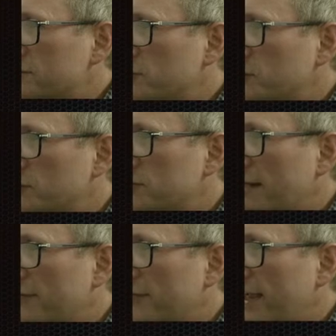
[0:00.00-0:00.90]
a torus
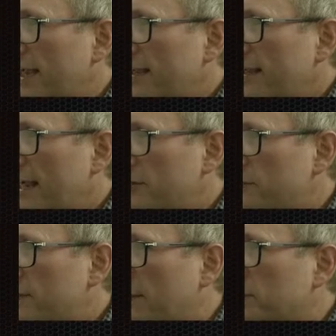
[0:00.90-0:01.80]
around there, and you,
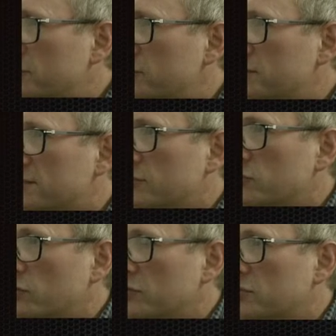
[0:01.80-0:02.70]
that produces a
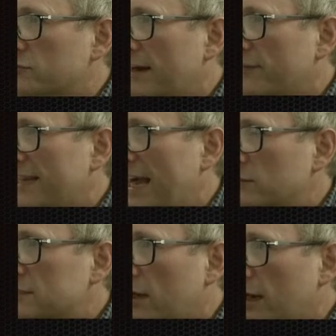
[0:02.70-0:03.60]
torus around the
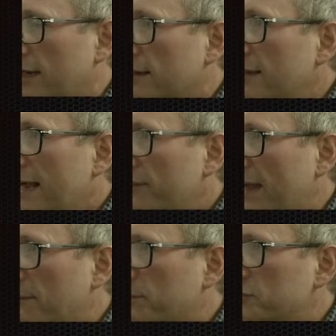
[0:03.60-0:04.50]
outside, and
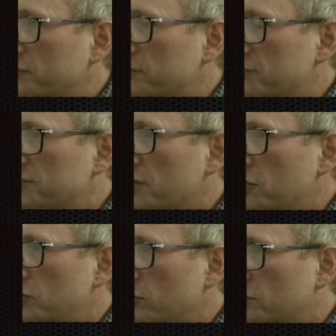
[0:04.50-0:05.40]
that produces
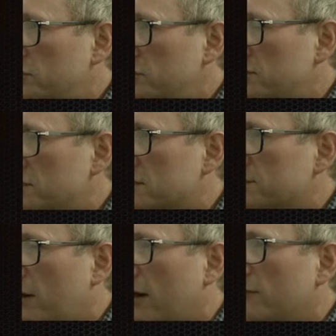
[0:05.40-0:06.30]
your caduceus
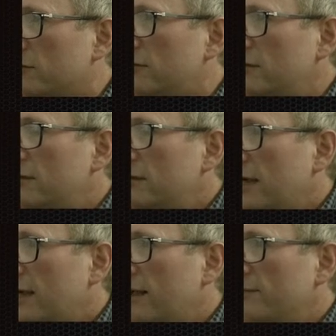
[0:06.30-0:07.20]
spiral.
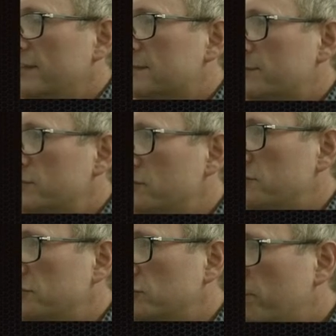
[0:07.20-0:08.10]
Uh, this
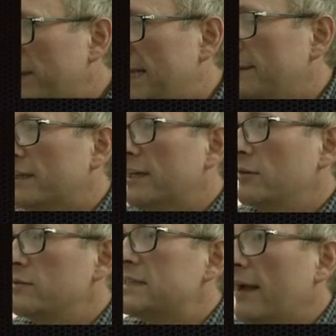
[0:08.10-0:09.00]
produces your beam that
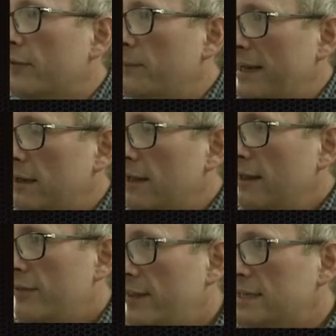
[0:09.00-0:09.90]
goes down the middle.
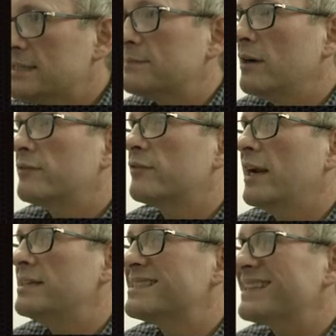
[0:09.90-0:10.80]
This, my friends,